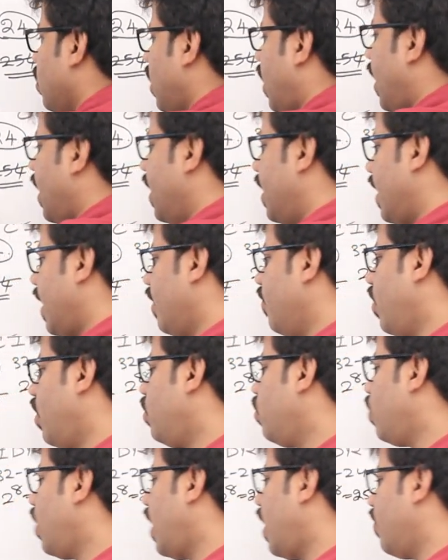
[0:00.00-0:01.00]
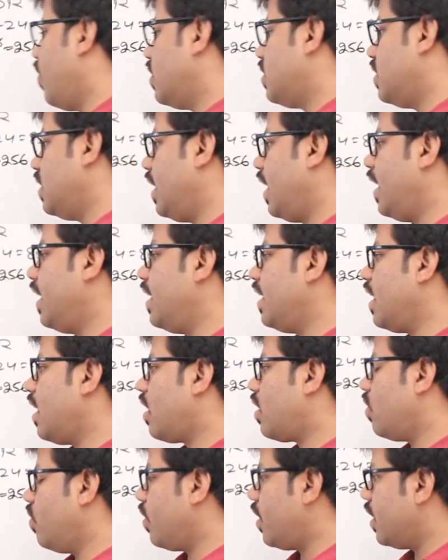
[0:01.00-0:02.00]
and I want to have a
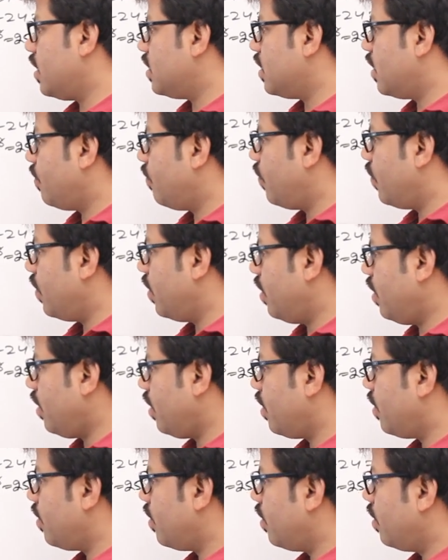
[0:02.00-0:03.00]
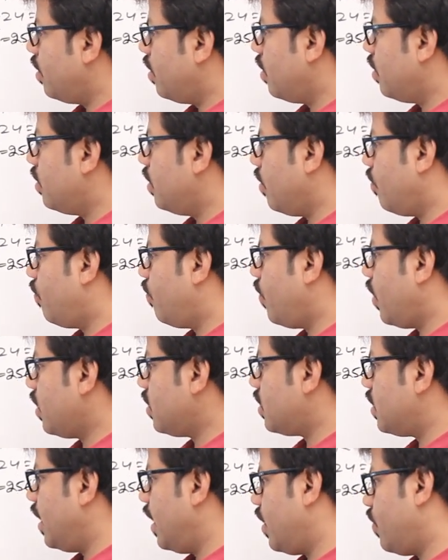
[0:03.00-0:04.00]
CIDR notation for the
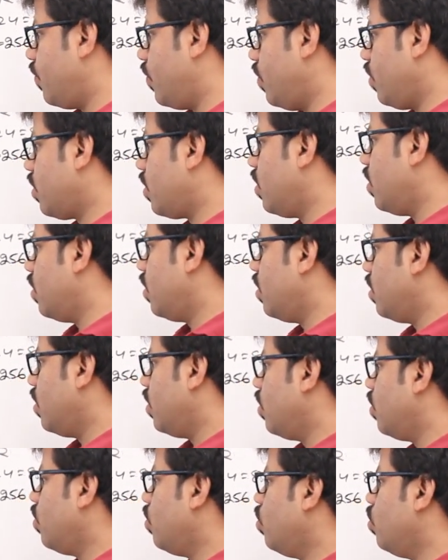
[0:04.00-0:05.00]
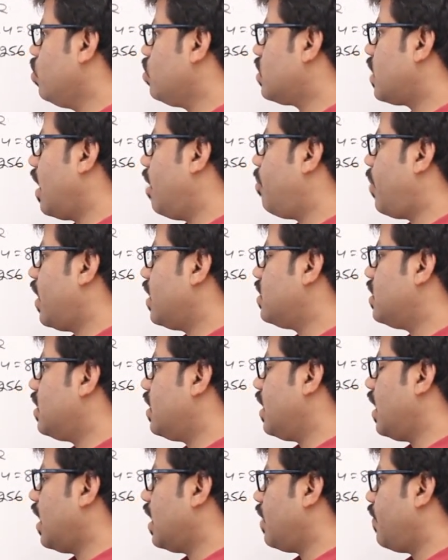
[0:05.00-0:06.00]
first network whose
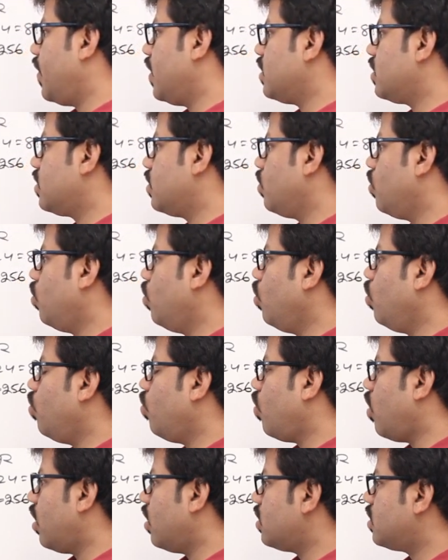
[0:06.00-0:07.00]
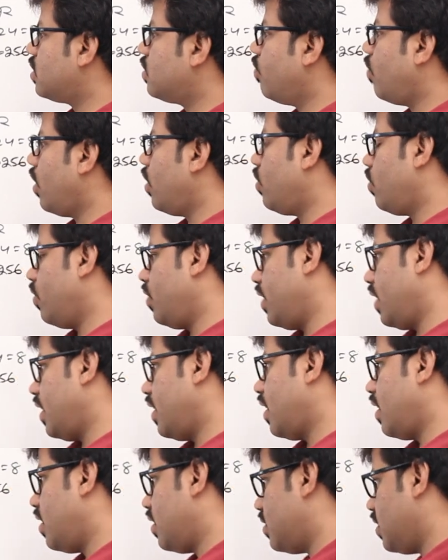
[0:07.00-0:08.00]
capacity, otherwise who wants 128
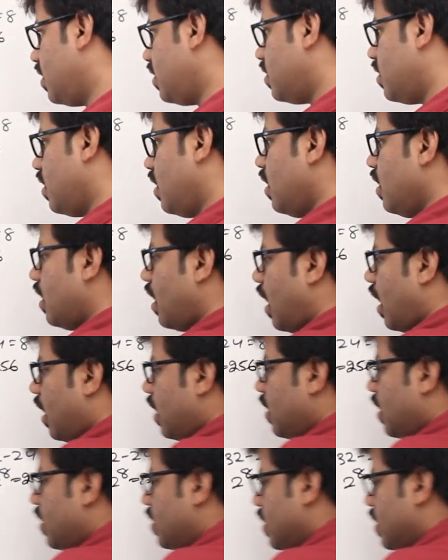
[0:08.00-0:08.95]
addresses. Another